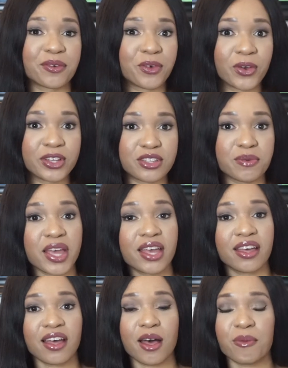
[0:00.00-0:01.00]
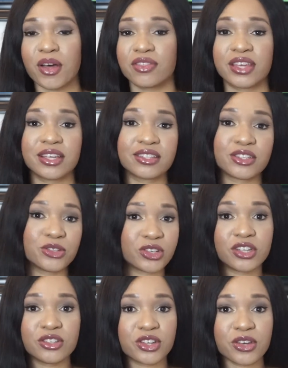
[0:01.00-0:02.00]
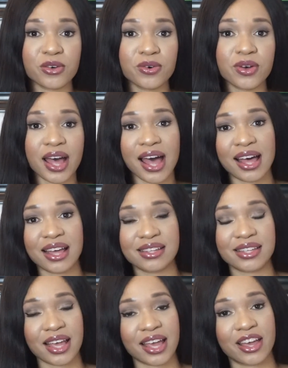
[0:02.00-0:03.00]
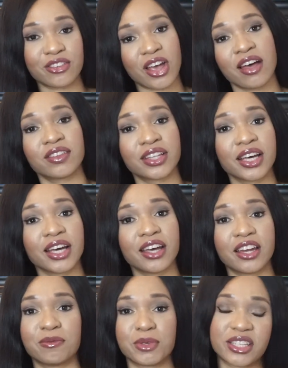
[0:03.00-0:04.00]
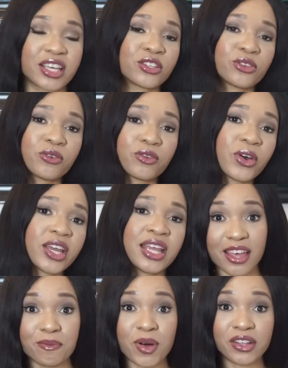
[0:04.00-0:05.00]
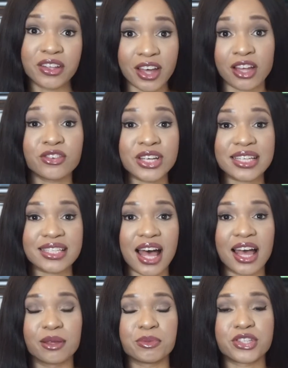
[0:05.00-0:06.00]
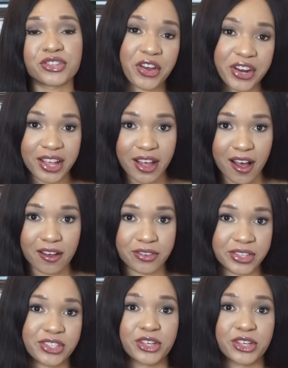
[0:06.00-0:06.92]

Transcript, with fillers: I'm going to make about things you shouldn't do as a traveler and mistakes to avoid in Balkan countries. I am starting off with